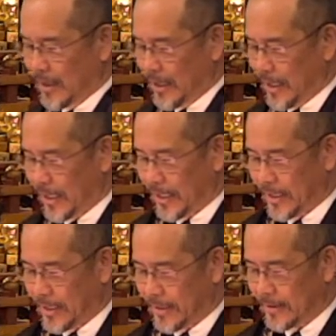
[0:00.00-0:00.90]

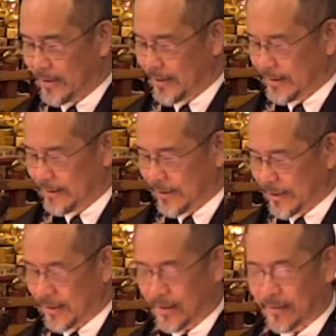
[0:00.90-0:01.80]
I
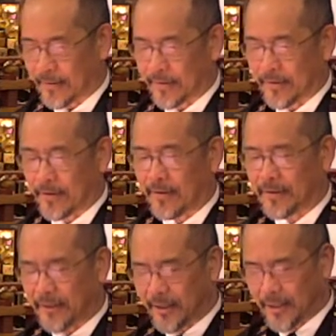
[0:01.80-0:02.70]

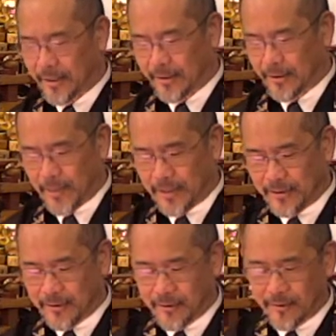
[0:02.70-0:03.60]
called a
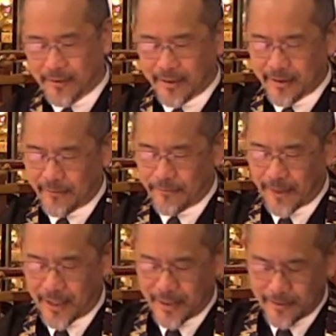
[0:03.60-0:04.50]
special student and
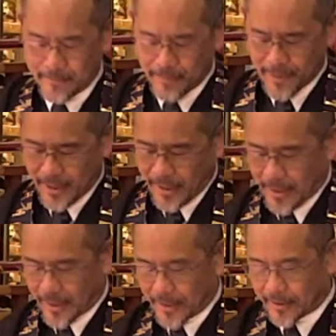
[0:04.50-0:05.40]
friend,
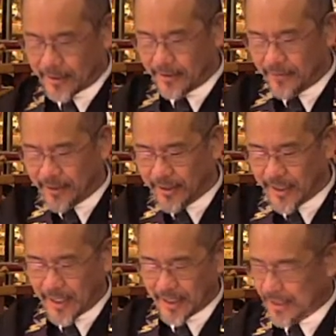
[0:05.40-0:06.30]
Stephen
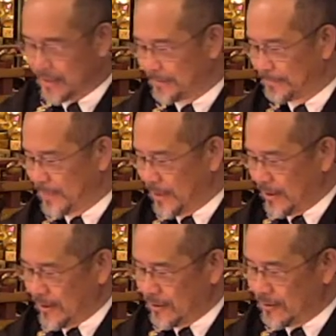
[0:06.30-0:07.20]
Tanaka,
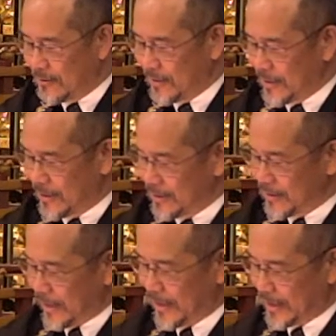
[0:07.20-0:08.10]
who is
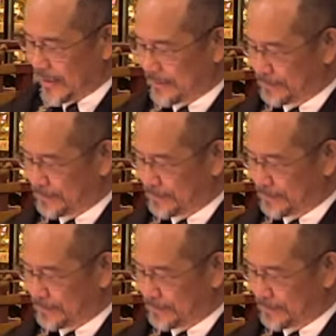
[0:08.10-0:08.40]
a